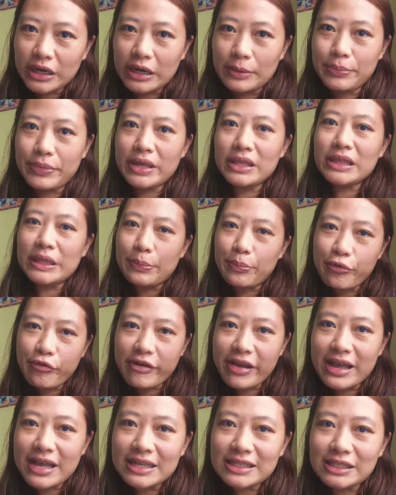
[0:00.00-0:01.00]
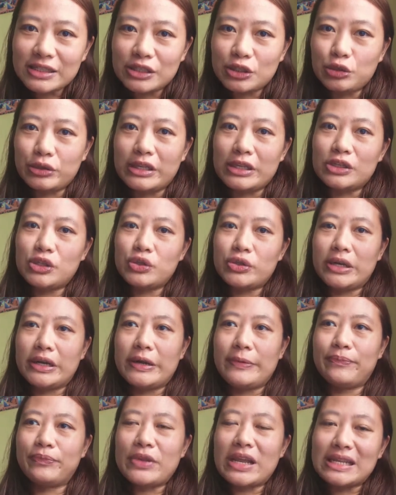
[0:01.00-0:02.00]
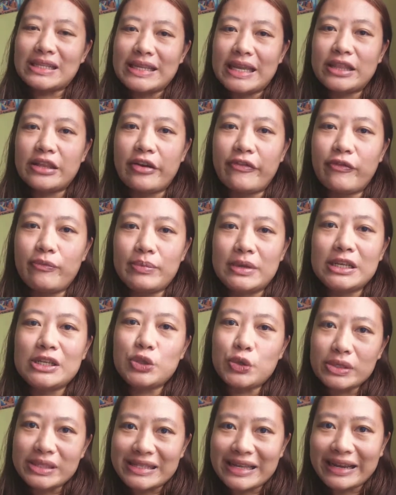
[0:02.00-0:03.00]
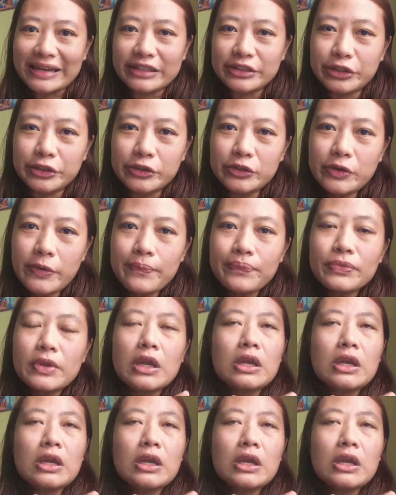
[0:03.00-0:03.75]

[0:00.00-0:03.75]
uh, being depressed to the um, extent of being suicidal